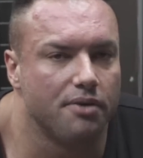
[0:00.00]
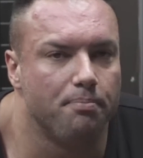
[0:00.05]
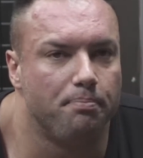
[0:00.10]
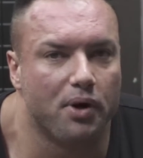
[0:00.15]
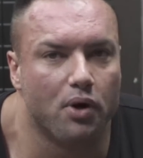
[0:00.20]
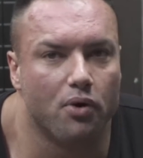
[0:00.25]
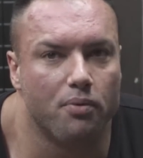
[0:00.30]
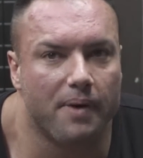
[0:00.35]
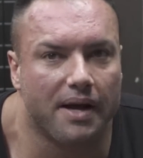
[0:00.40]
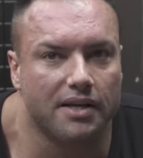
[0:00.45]

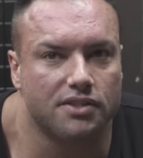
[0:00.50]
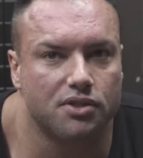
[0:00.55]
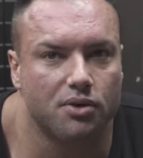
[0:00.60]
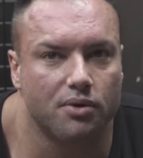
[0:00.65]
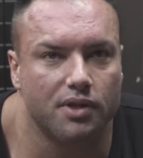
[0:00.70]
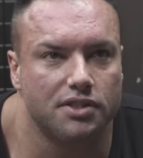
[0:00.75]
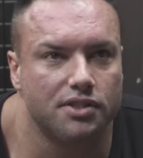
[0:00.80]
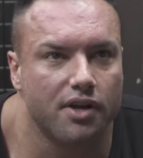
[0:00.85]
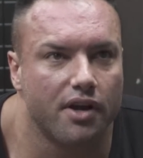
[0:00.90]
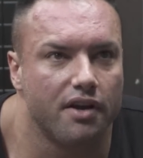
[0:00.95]
build
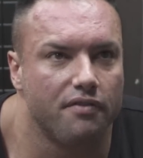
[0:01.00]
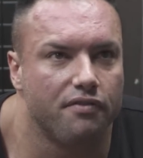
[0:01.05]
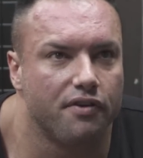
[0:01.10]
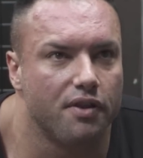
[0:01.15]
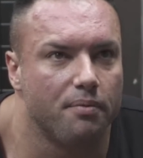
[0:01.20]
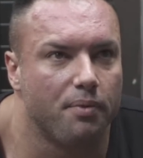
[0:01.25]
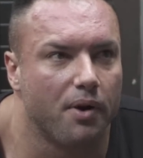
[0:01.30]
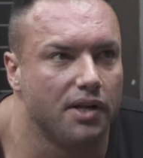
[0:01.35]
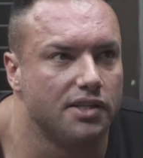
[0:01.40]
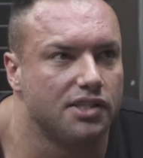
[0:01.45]
muscle, there's no need for
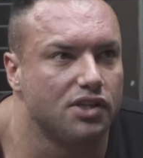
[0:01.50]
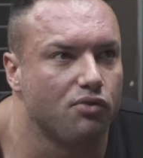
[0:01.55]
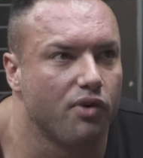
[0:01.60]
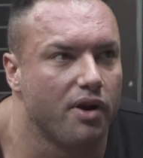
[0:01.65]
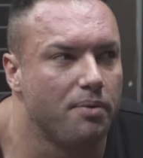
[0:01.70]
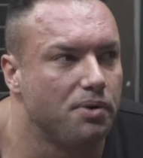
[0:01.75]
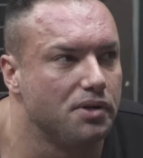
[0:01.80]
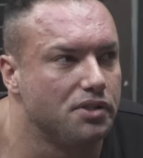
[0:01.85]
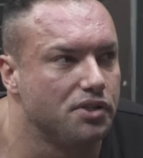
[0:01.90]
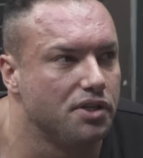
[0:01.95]
the body to
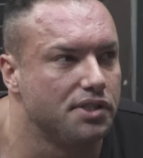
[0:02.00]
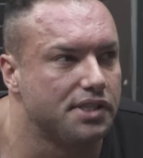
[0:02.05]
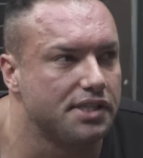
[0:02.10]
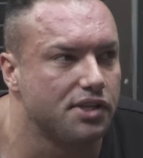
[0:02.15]
reproduce,